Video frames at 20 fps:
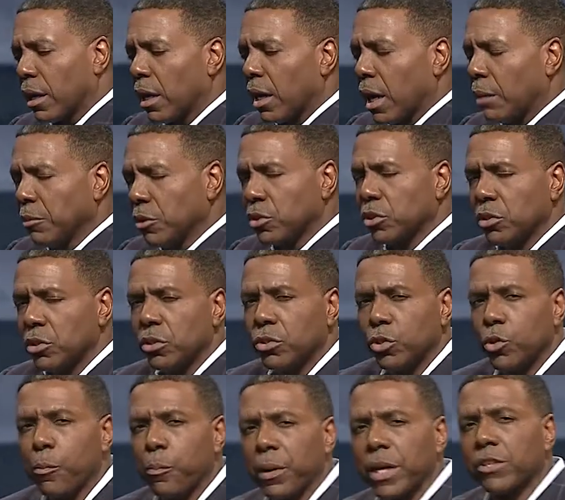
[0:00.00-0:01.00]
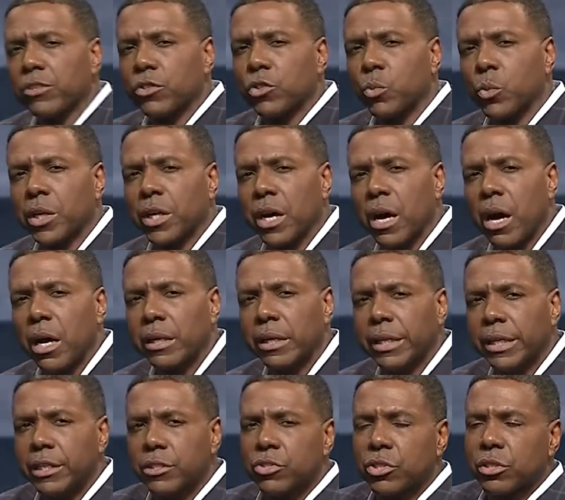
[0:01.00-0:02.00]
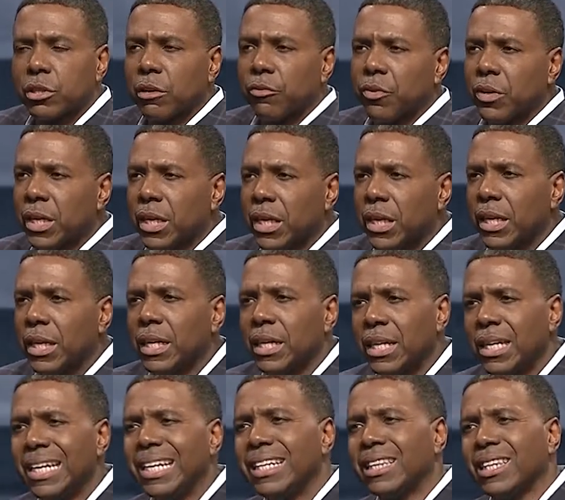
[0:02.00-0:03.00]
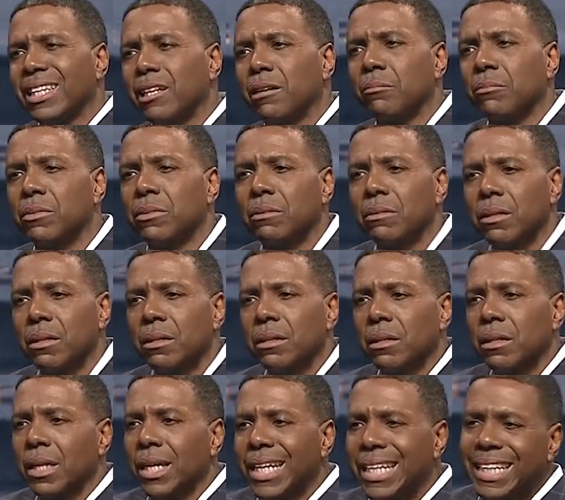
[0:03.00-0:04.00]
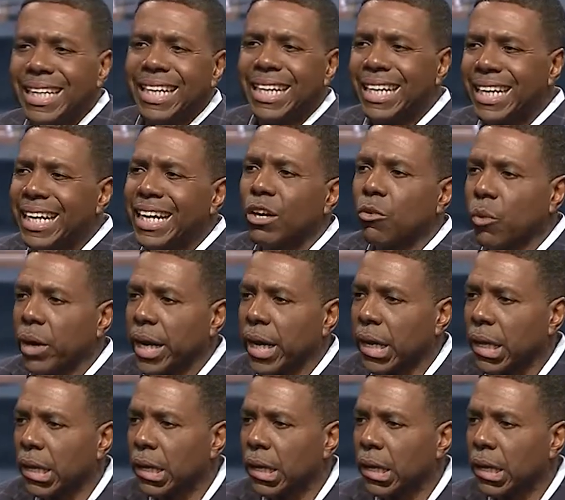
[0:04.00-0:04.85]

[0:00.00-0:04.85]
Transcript: I'm going to show you two places where God did stuff and he didn't need them. He did it anyway.